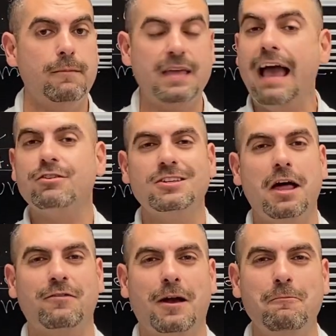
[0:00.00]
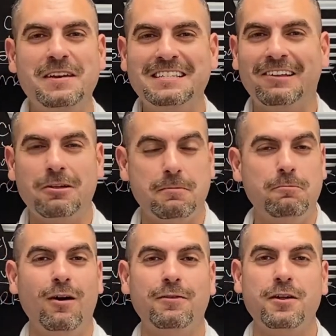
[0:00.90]
yeah, there's a lot of companies out there,
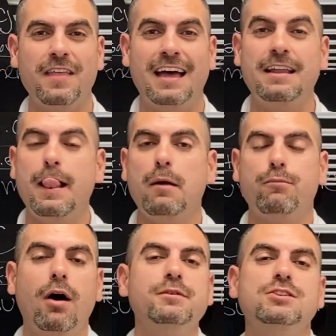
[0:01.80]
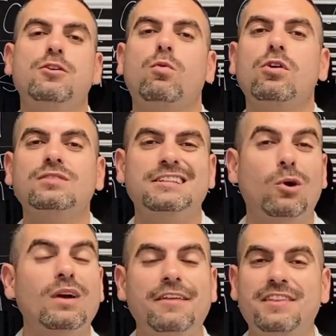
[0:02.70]
people out there that promise you the world and
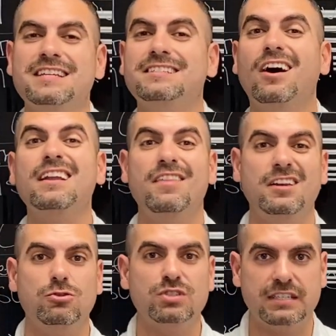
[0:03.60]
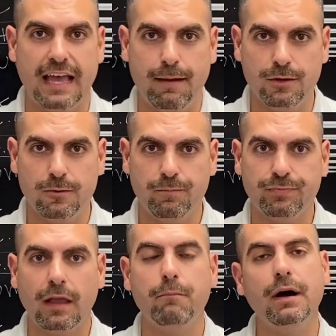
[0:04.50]
don't get things done, and they do scam you.
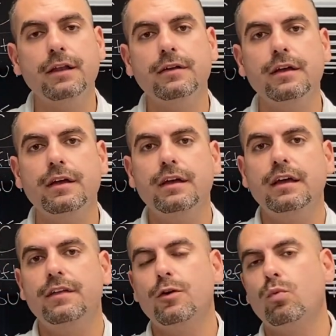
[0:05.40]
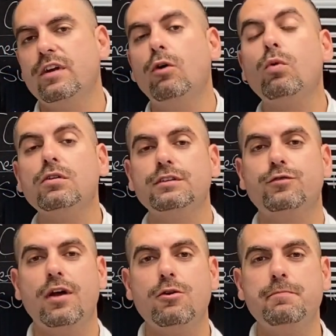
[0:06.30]
But in the real world of
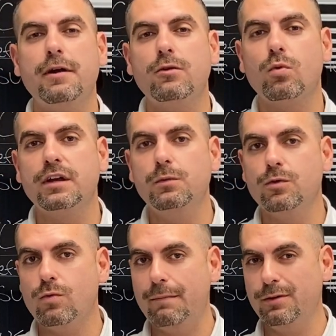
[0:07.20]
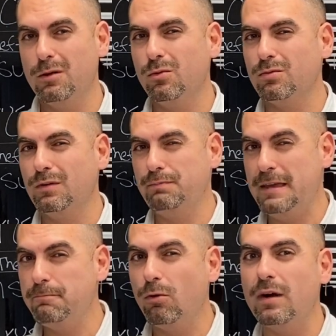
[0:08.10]
credit repair, working with reputable
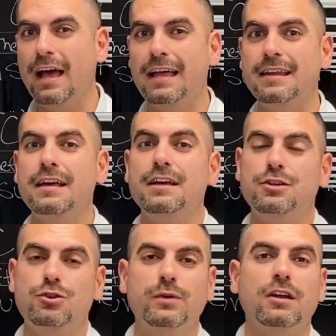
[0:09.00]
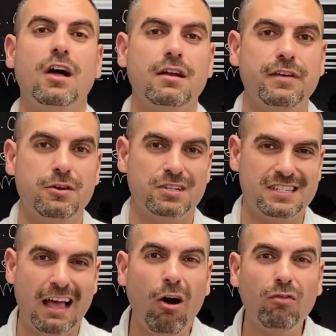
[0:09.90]
people and doing a lot of it
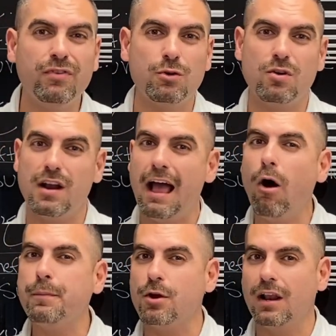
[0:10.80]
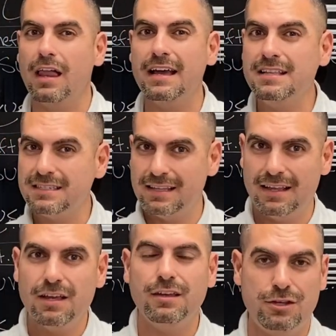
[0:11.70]
yourself in order to help your clients,
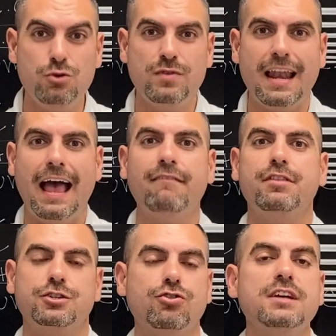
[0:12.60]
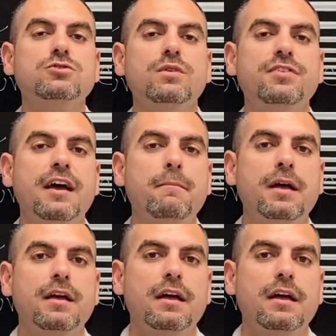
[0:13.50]
you that have the trust with them,